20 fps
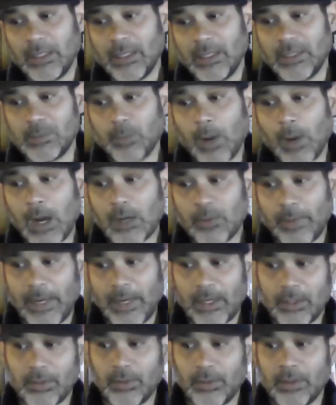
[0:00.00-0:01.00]
His walk
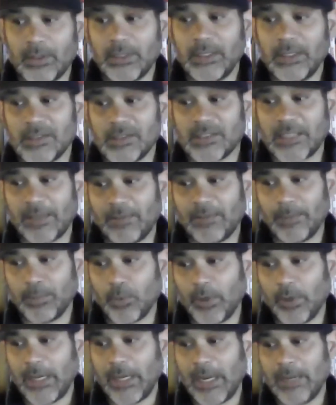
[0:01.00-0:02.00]
rate currently is
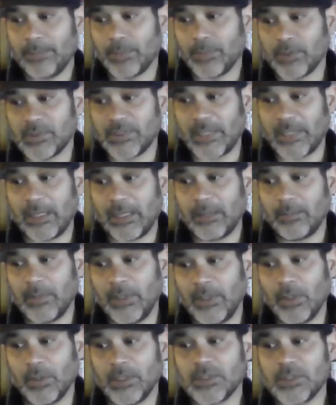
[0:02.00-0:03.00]
7.8%.
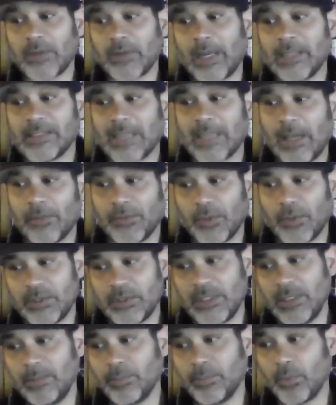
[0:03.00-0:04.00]
He only strikes out
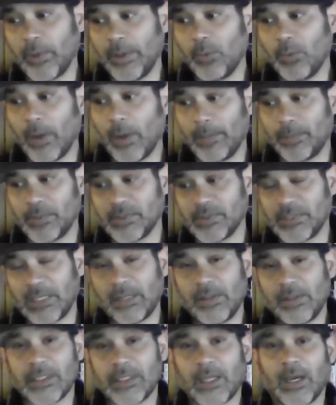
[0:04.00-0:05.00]
13.1%
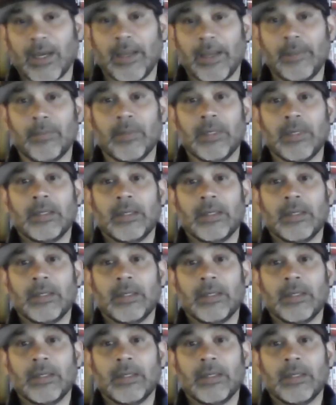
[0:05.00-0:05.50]
of the time.